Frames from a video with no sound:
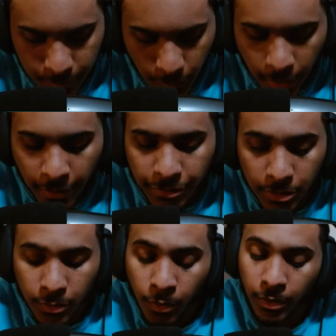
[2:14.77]
If
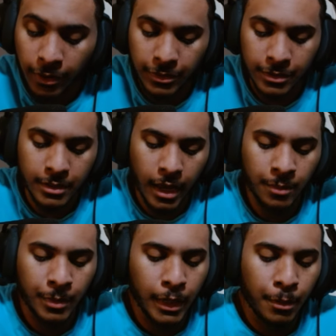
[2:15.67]
there's an
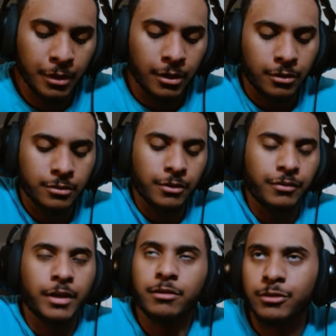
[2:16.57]
enemy named a Goku. So if,
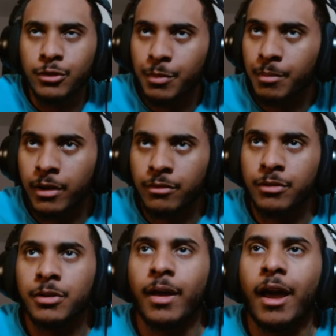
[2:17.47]
like, you're in Super Battle Road,
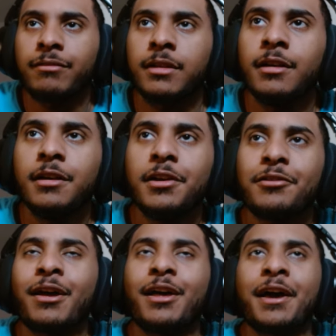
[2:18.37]
you don't have to...
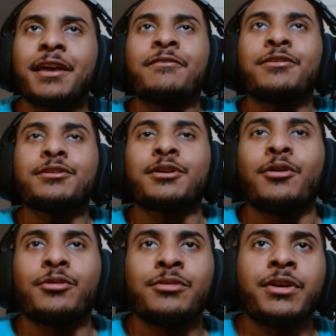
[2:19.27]
Right, like, if there's a
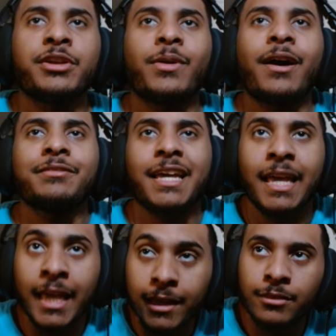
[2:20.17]
Goku there, you don't have to
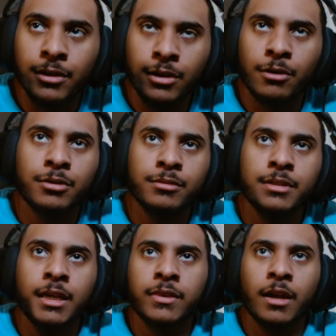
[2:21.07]
hit the Goku to
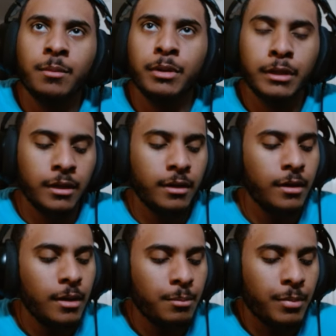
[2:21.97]
get that ability.
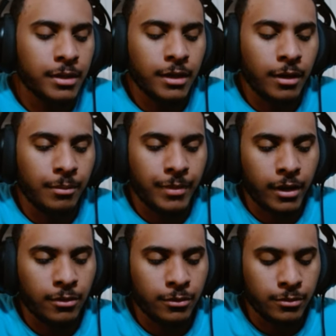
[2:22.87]
But, that
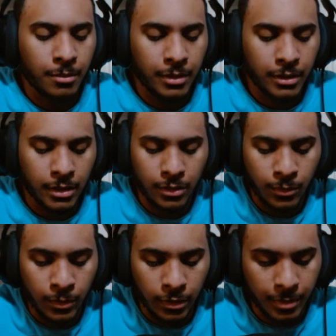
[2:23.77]
Goku's ability
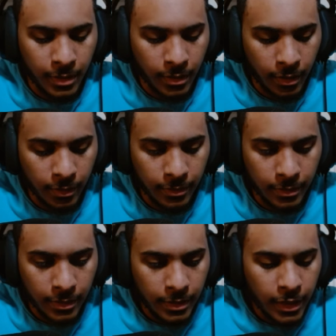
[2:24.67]
will be,
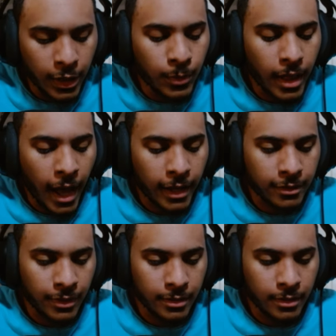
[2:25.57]
he will
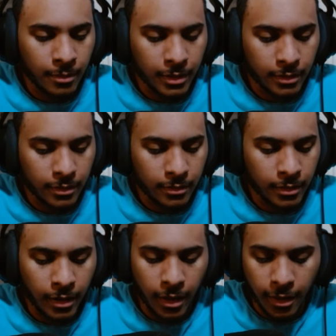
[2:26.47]
activate the ability.
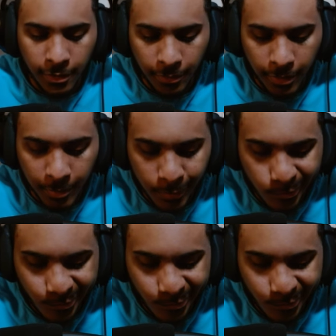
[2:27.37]
You know what I mean.